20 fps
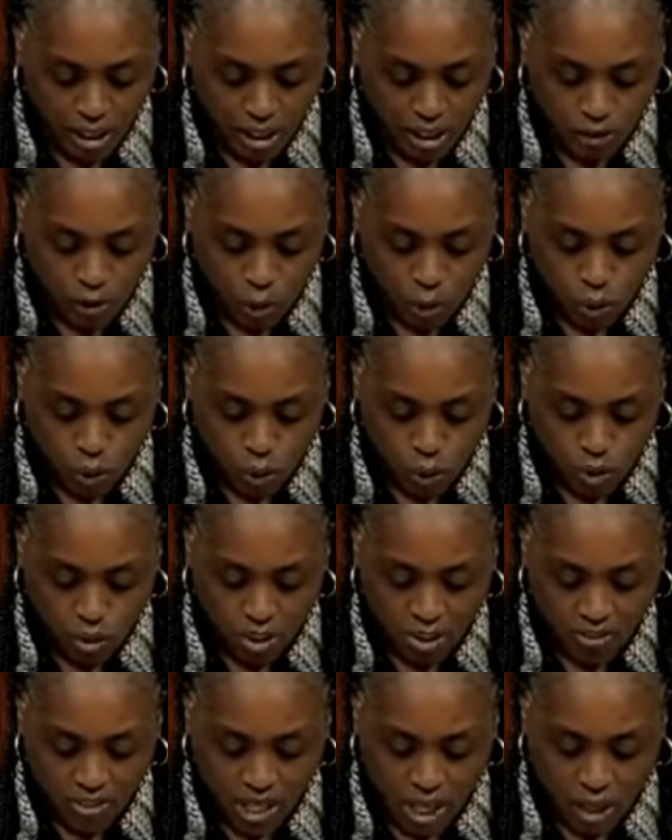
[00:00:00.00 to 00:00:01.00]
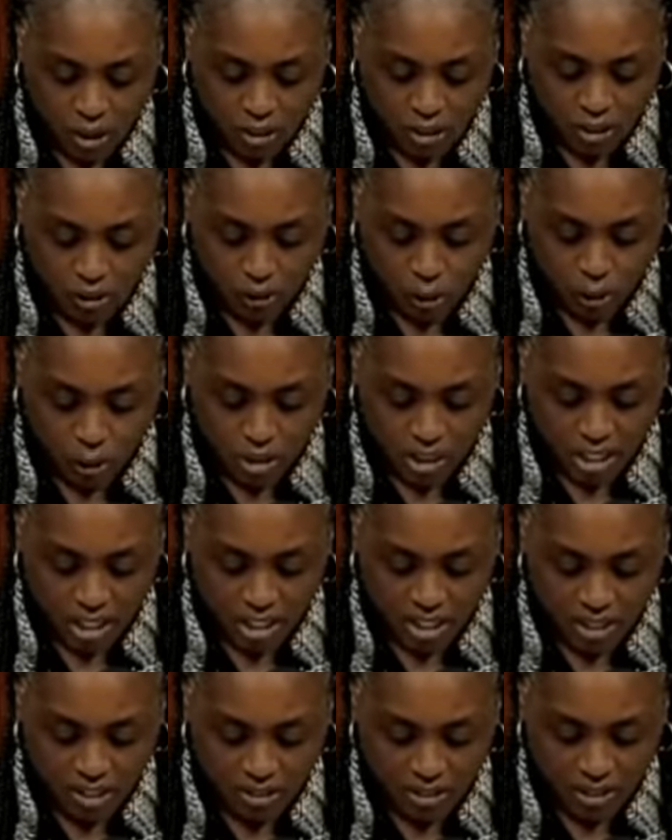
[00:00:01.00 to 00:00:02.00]
of the Rules of the House of
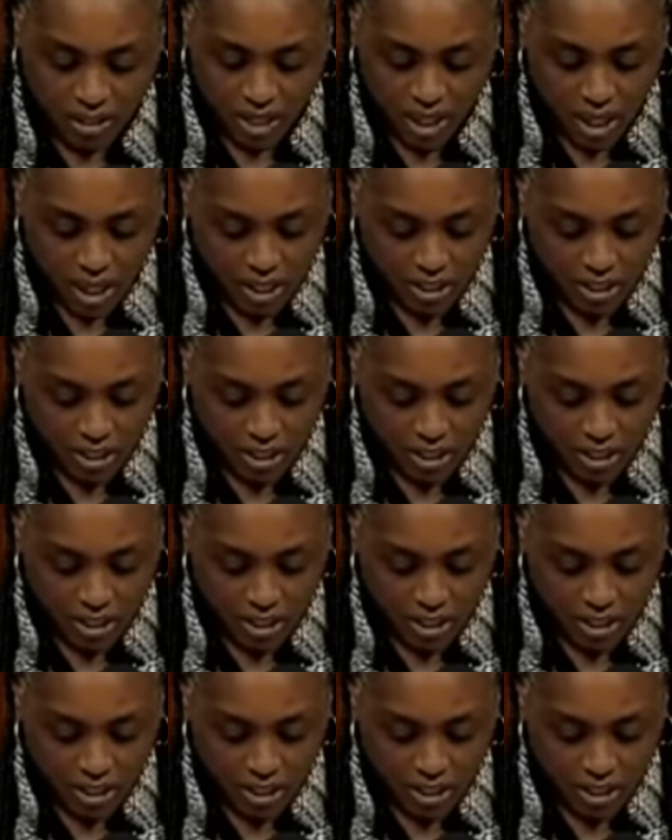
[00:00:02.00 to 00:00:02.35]
Representatives,